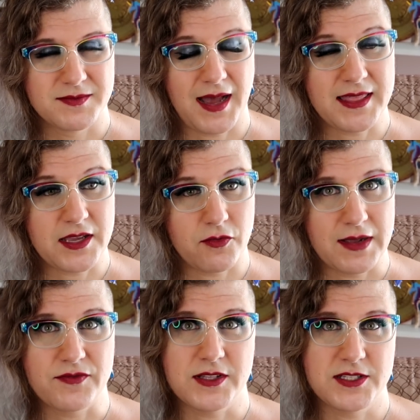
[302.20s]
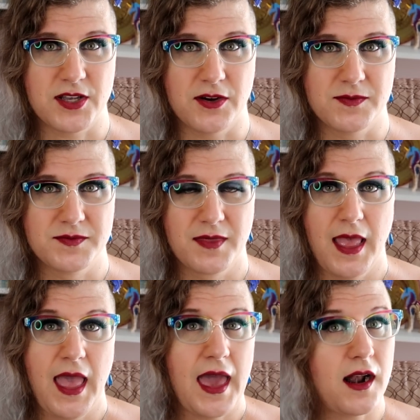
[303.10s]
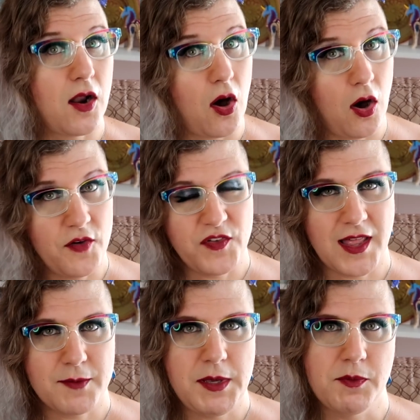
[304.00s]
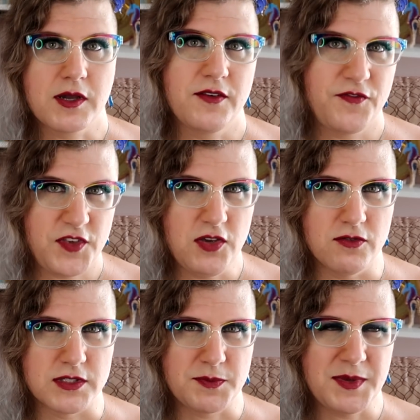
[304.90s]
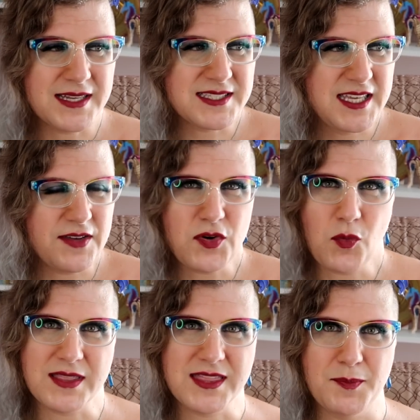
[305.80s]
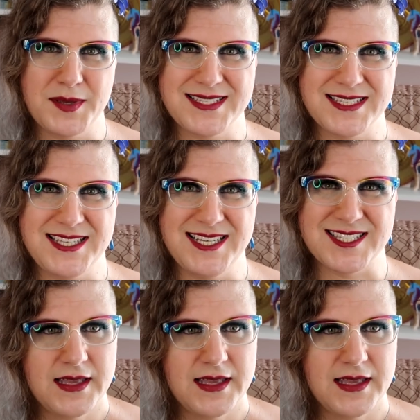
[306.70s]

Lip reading: I think rightfully so, and an awful lot of people confused, because given what the business is,